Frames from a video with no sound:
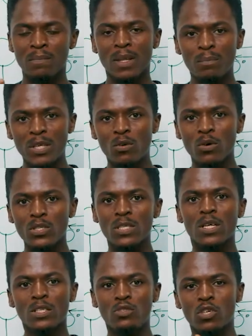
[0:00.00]
because
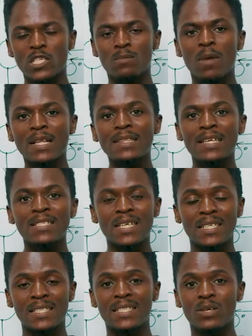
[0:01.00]
your smartness
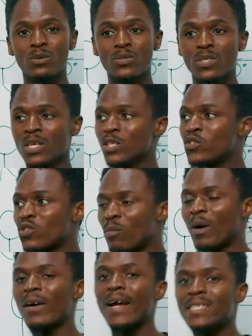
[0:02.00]
entails
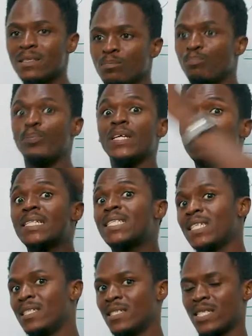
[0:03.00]
summarizing big
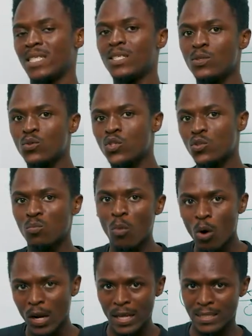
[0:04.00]
things into
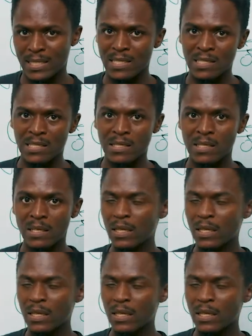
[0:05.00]
smaller things.